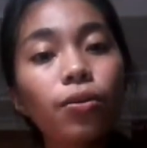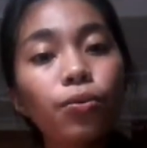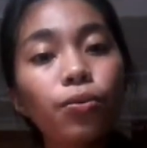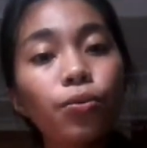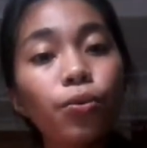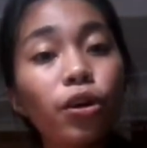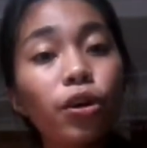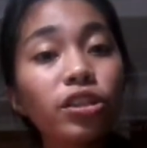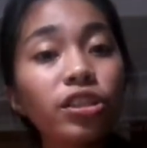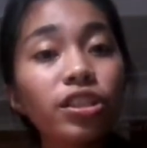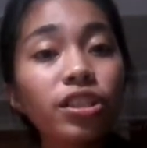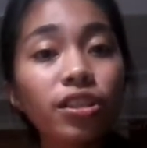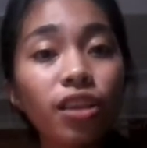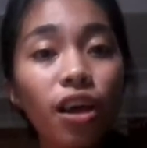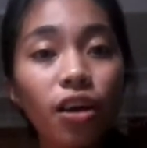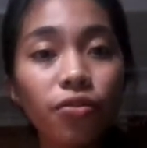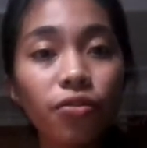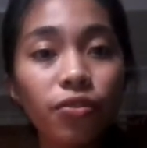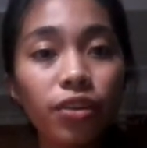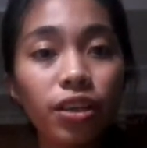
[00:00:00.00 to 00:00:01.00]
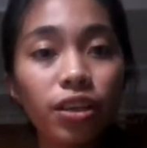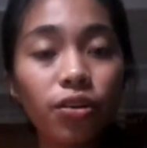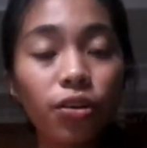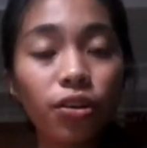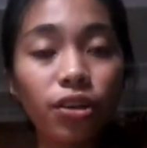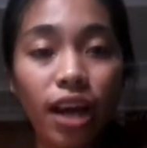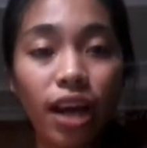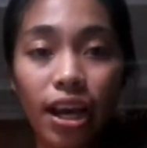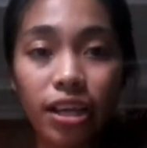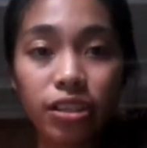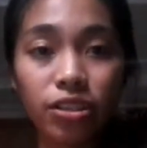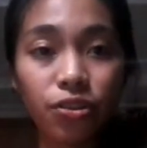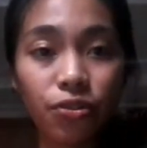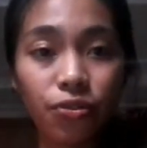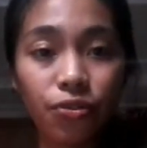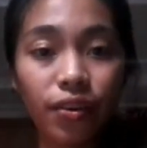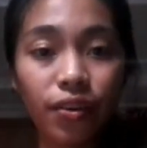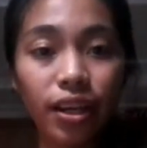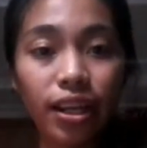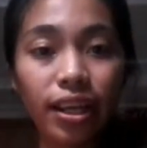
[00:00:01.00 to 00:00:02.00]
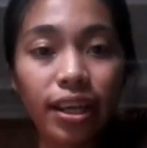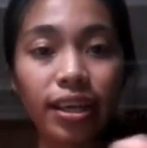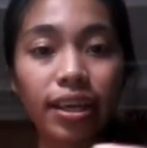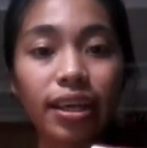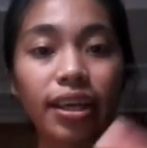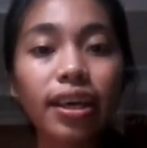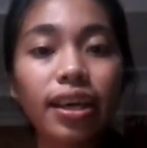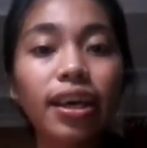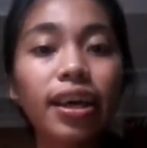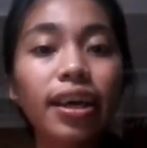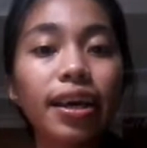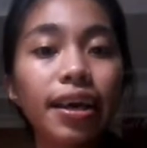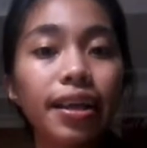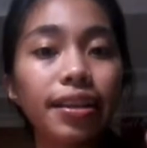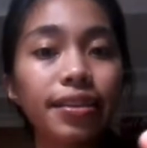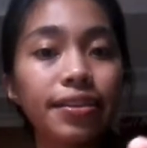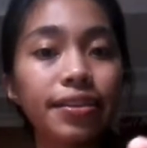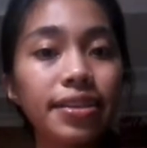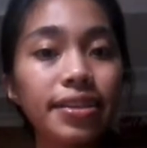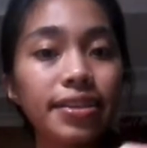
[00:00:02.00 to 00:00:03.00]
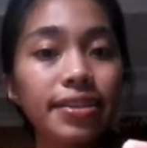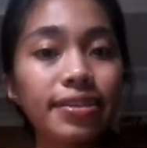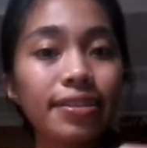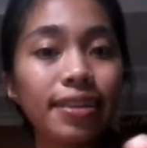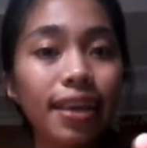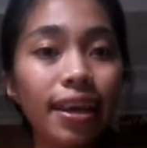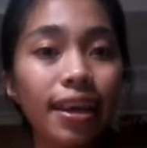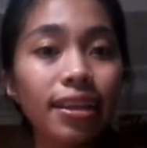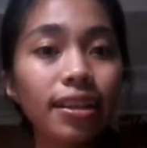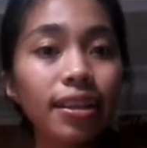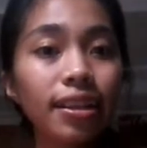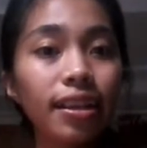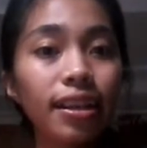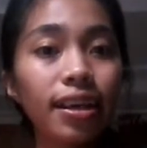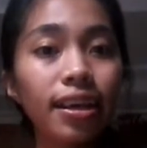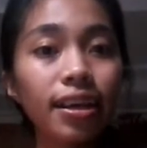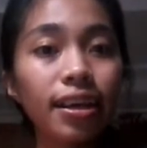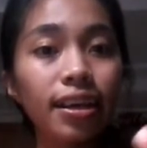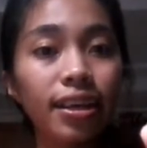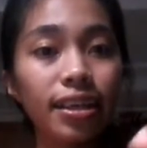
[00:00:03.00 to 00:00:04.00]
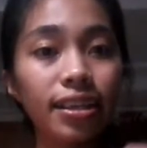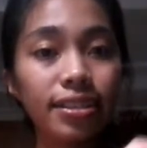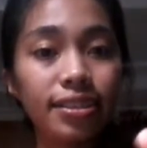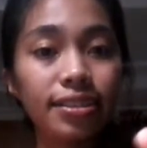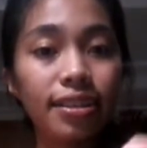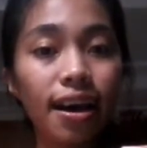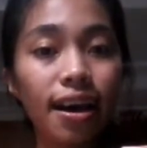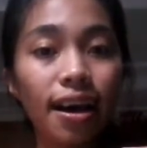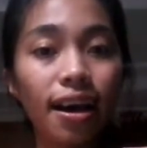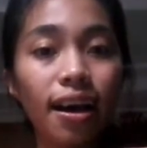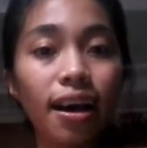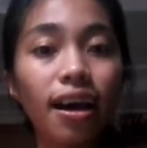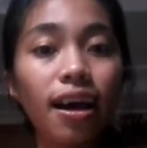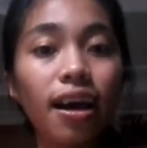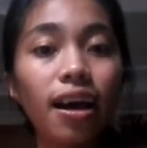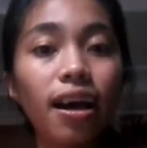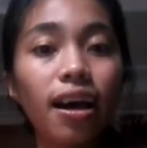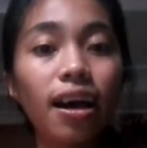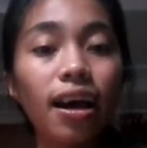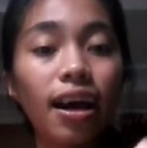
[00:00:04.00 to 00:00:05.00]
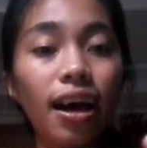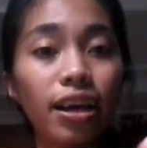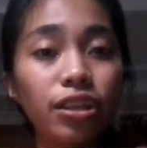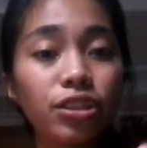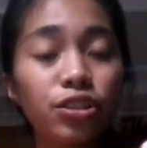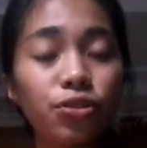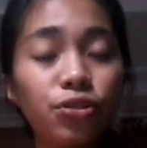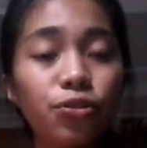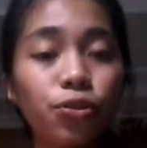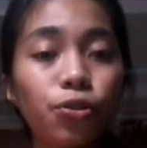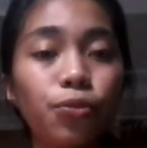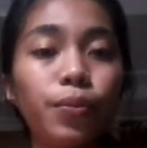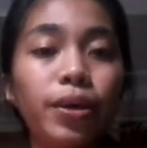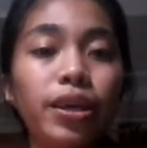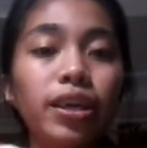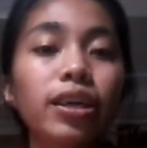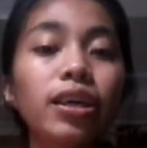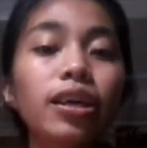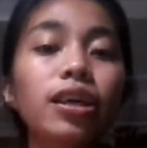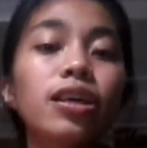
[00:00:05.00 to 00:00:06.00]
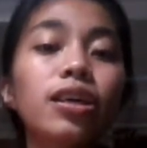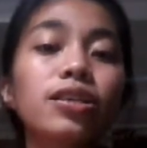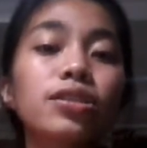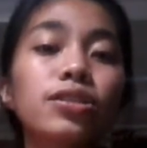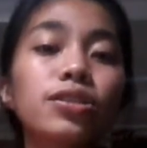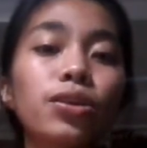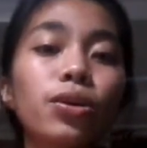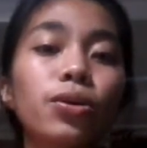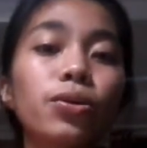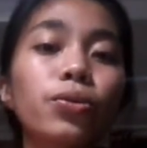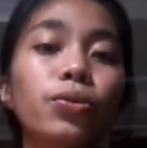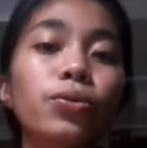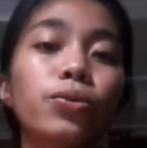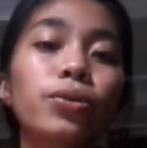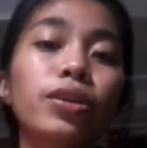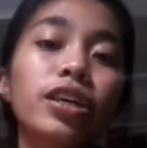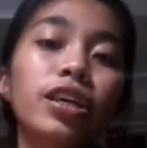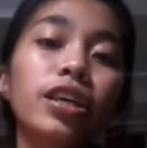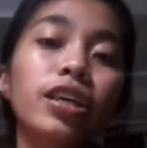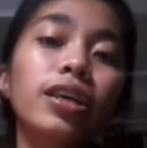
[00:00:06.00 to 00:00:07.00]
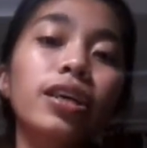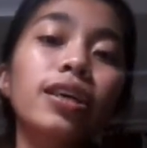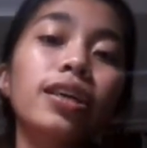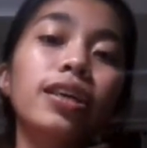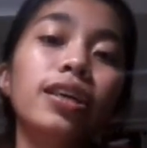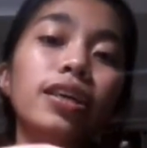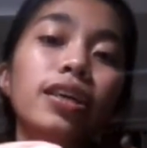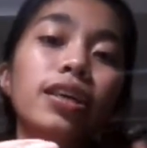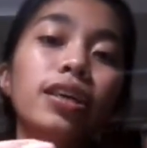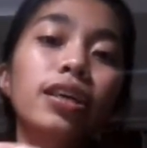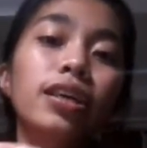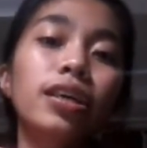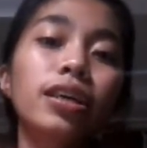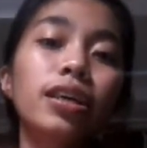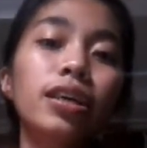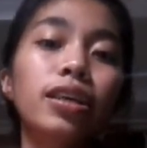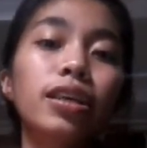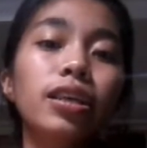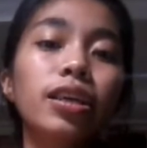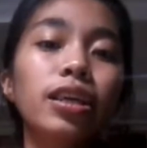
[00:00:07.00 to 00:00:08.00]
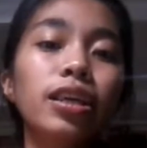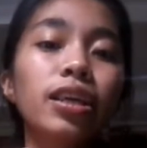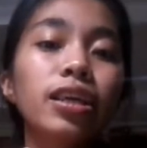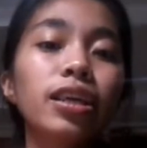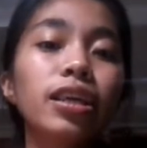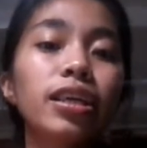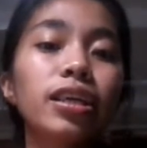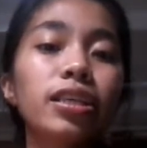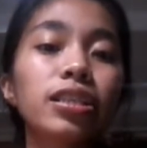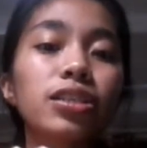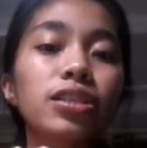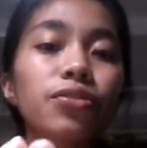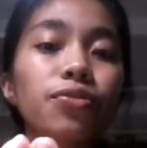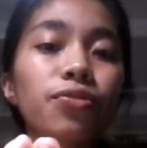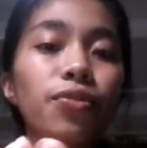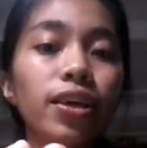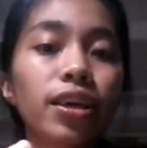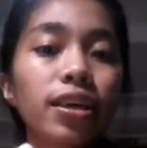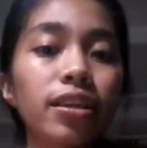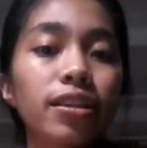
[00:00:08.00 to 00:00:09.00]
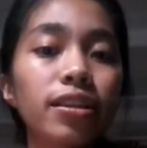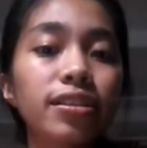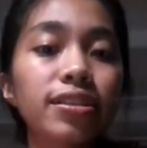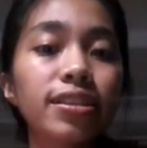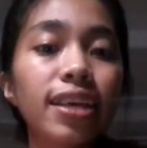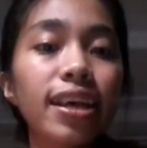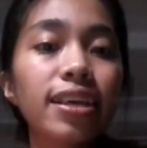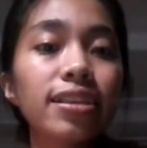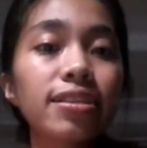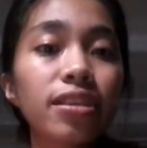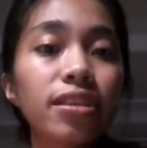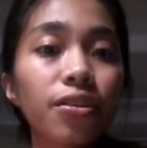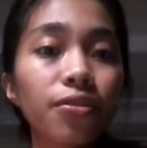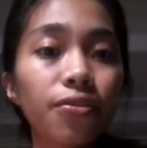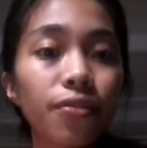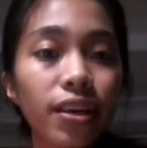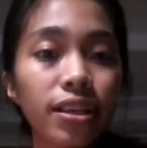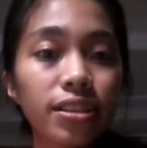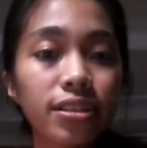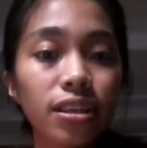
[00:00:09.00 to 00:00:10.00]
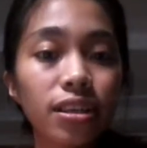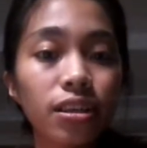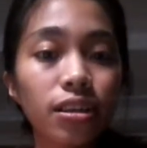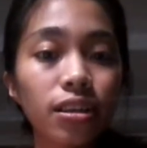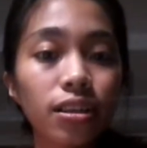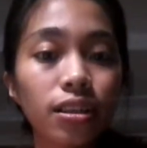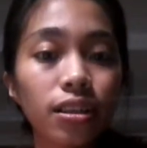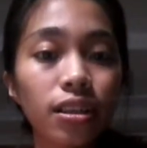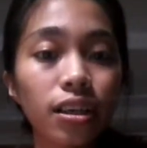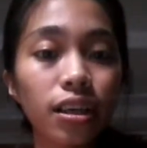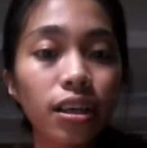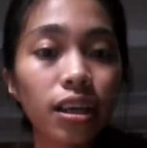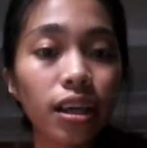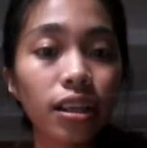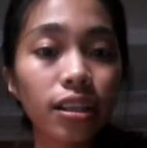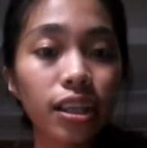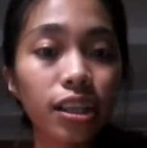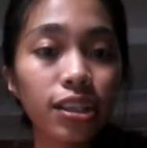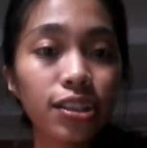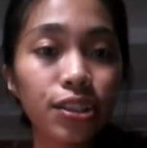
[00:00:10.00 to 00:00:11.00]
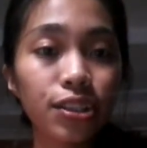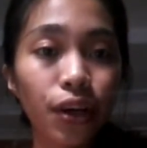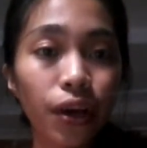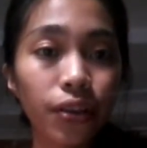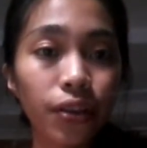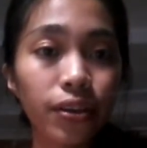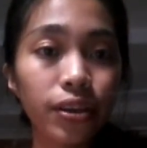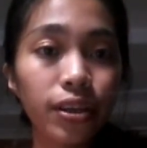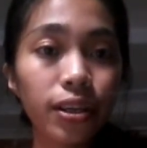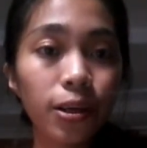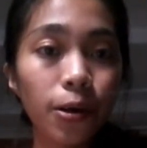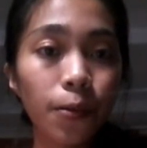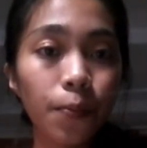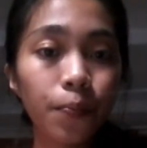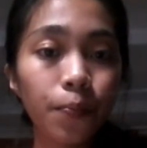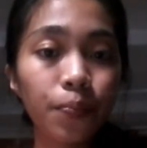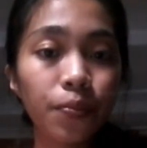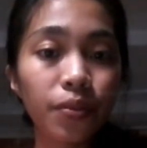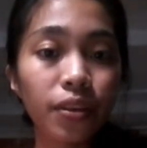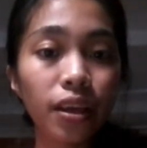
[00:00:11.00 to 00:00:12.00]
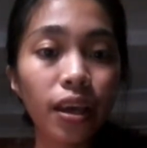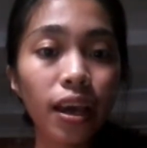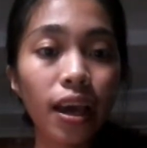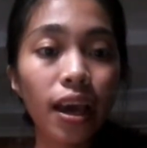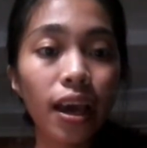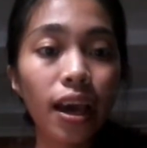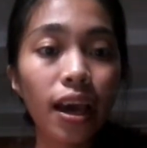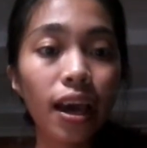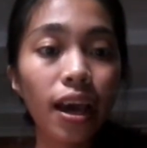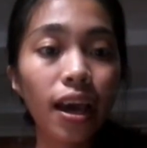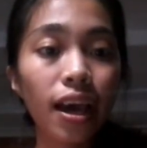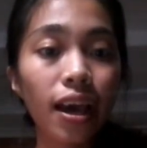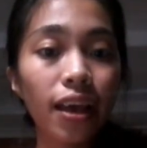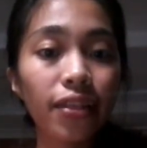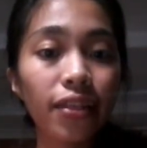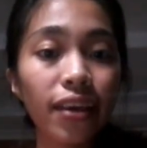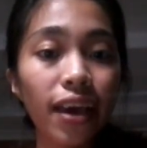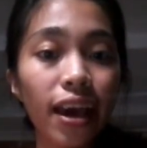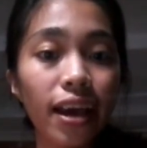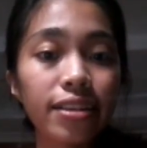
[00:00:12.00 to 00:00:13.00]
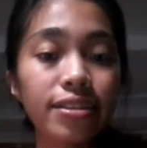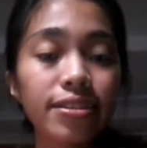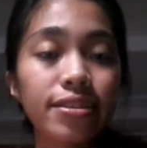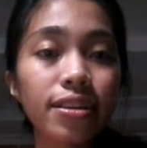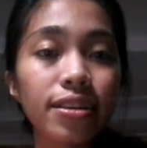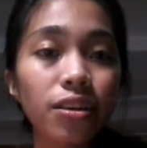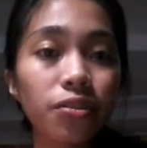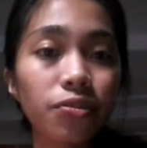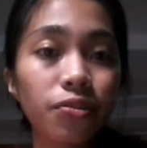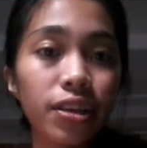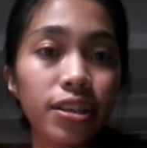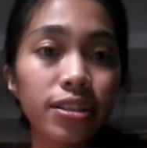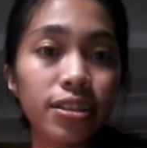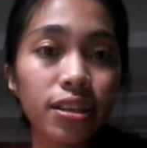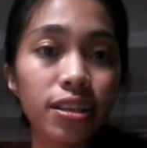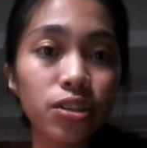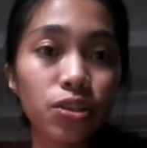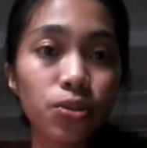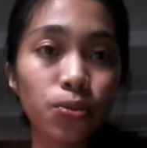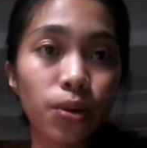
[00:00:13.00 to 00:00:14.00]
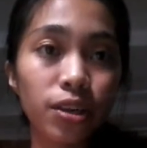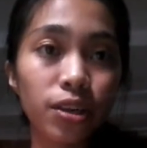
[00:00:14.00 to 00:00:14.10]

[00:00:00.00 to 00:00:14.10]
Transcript: water-loving or hydrophilic, and this tail is the hydrophobic. So the tails are facing at each other, and the heads are facing